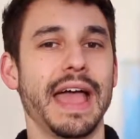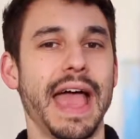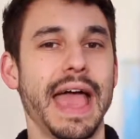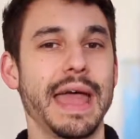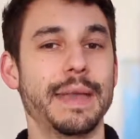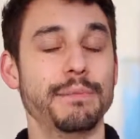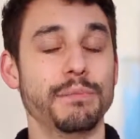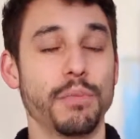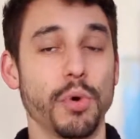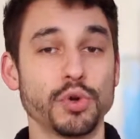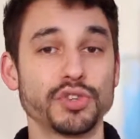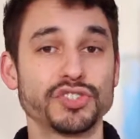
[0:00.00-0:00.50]

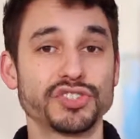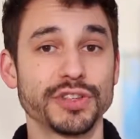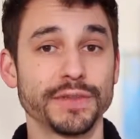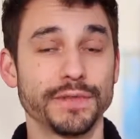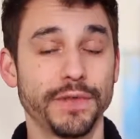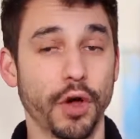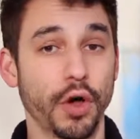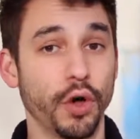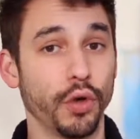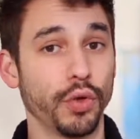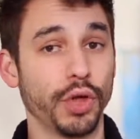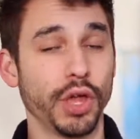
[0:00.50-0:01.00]
and most
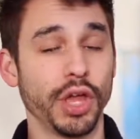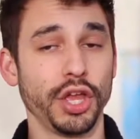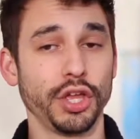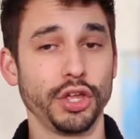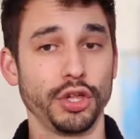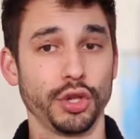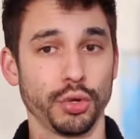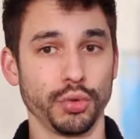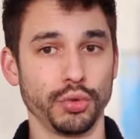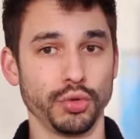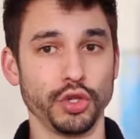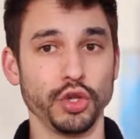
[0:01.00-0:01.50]
of all,
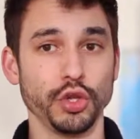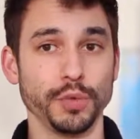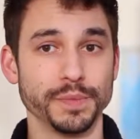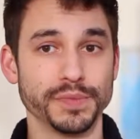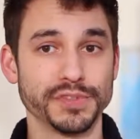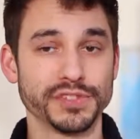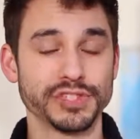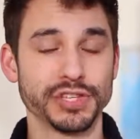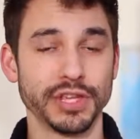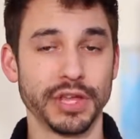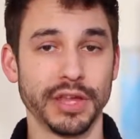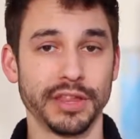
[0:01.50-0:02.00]
your
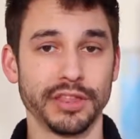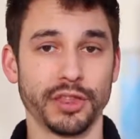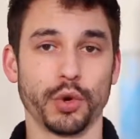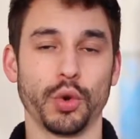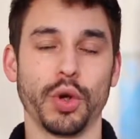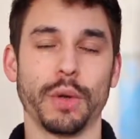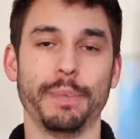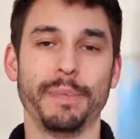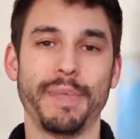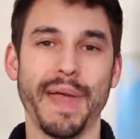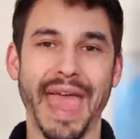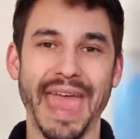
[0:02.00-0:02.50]
loops, the
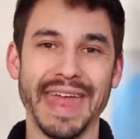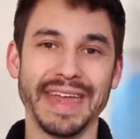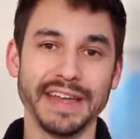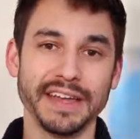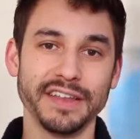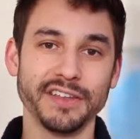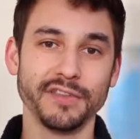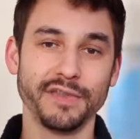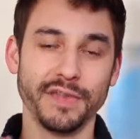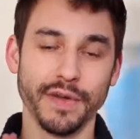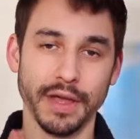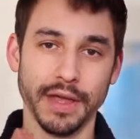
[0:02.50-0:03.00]

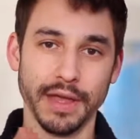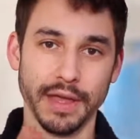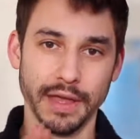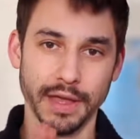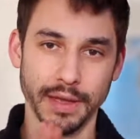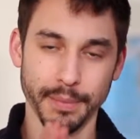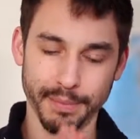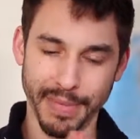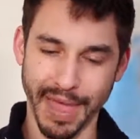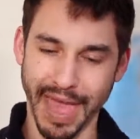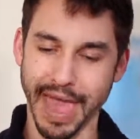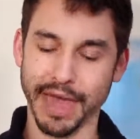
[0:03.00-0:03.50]
repetitive
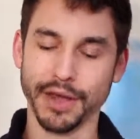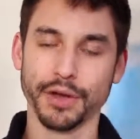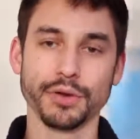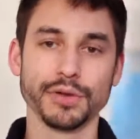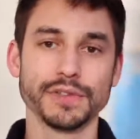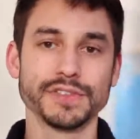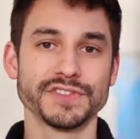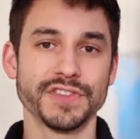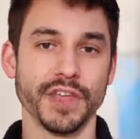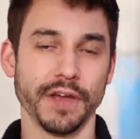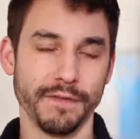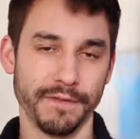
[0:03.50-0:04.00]

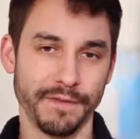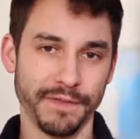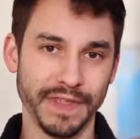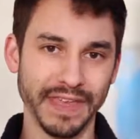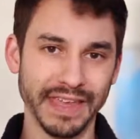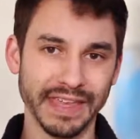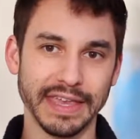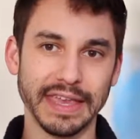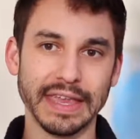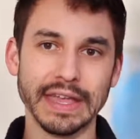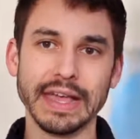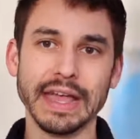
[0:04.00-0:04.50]
patterns of
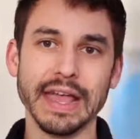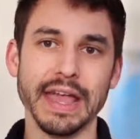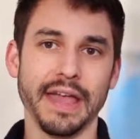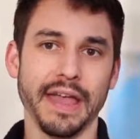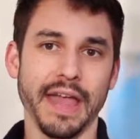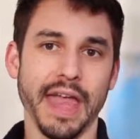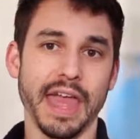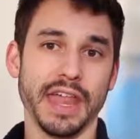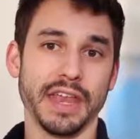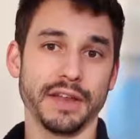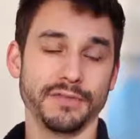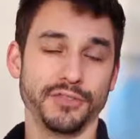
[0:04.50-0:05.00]
thinking
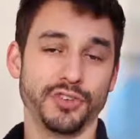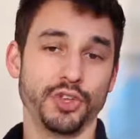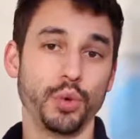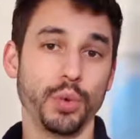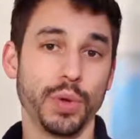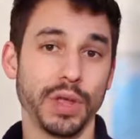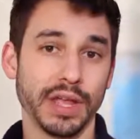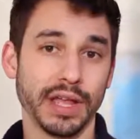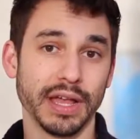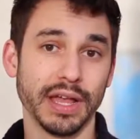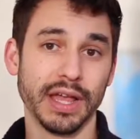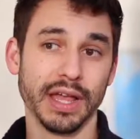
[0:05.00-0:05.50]
and of
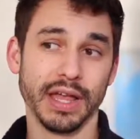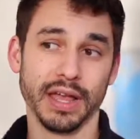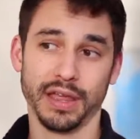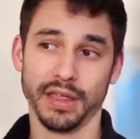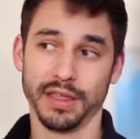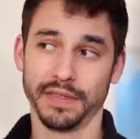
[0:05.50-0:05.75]
doing